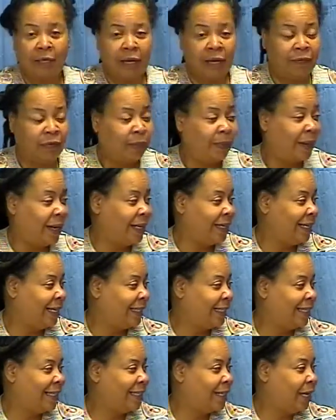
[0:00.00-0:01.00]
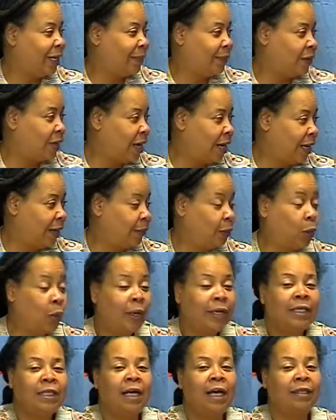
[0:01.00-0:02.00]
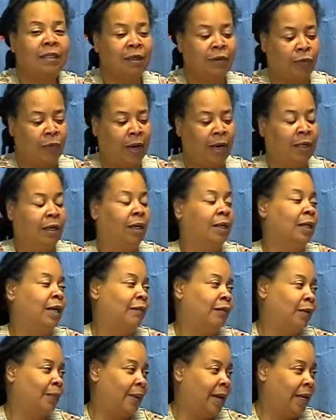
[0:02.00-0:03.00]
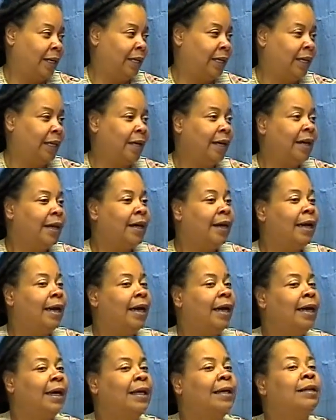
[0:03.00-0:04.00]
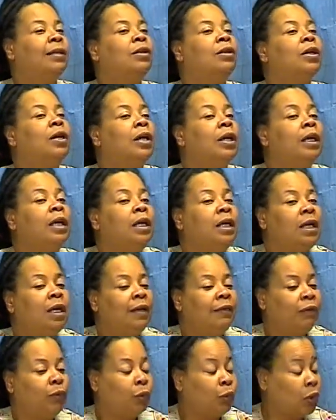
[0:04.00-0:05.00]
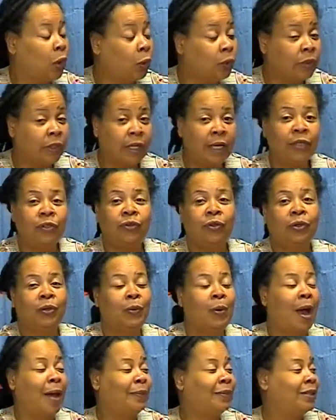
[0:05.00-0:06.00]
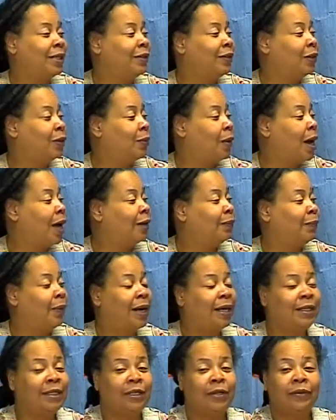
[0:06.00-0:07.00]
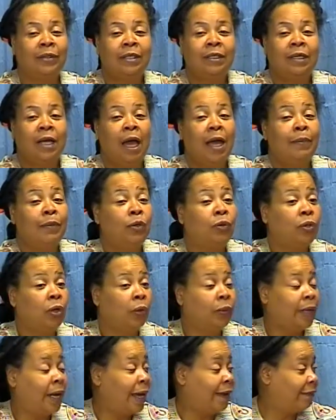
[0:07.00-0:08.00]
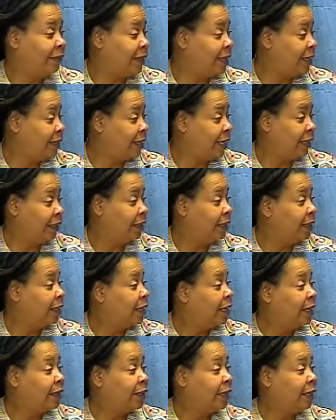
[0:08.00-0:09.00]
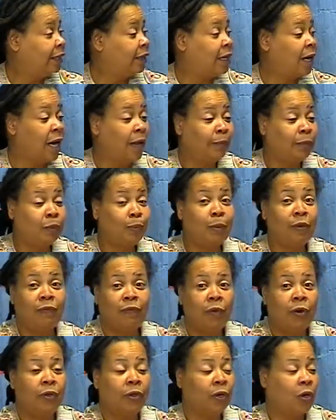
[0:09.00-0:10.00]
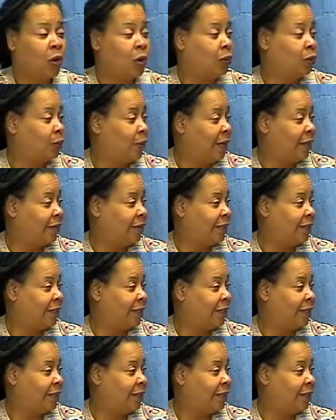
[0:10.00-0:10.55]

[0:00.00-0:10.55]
everybody at the same time, mm-hmm. or it mm-hmm. doesn't rain on everybody. Mm-hmm. And if you don't get your crops in the ground by a certain time, you don't have anything that comes before the cold weather